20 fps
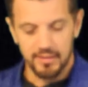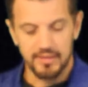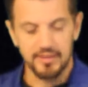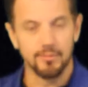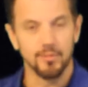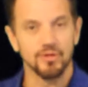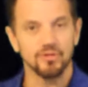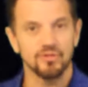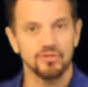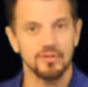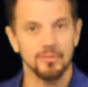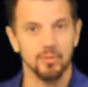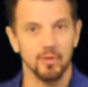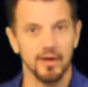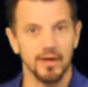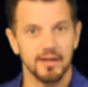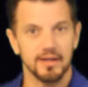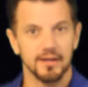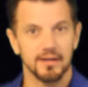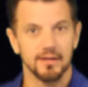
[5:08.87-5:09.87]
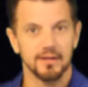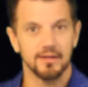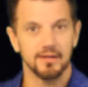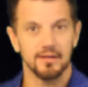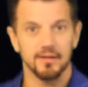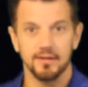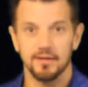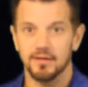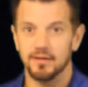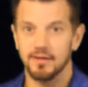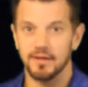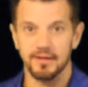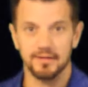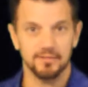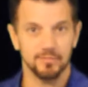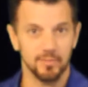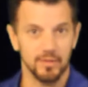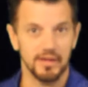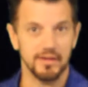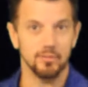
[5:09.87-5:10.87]
The emergency brake.
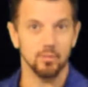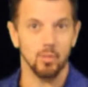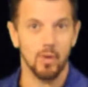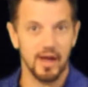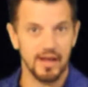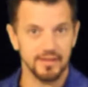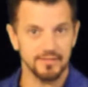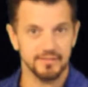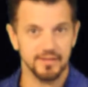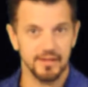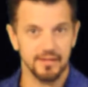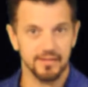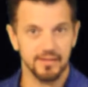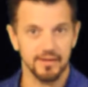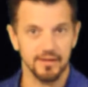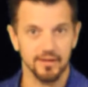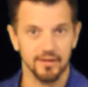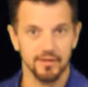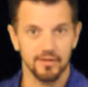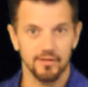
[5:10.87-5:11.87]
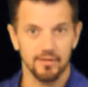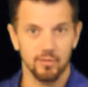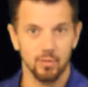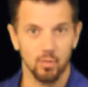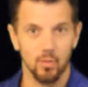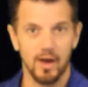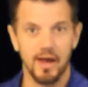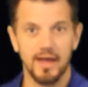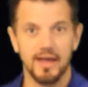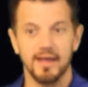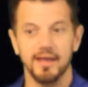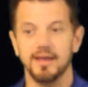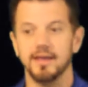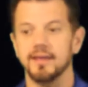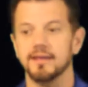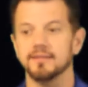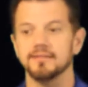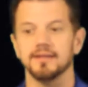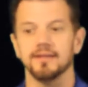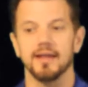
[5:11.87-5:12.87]
Explain, why is that there? Why
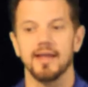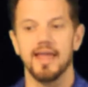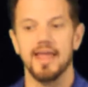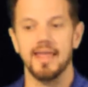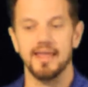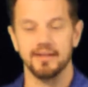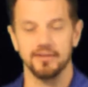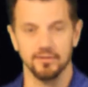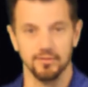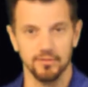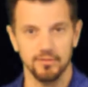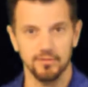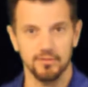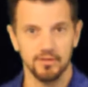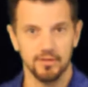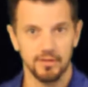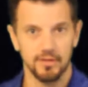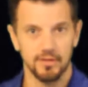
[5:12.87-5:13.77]
is it a handle?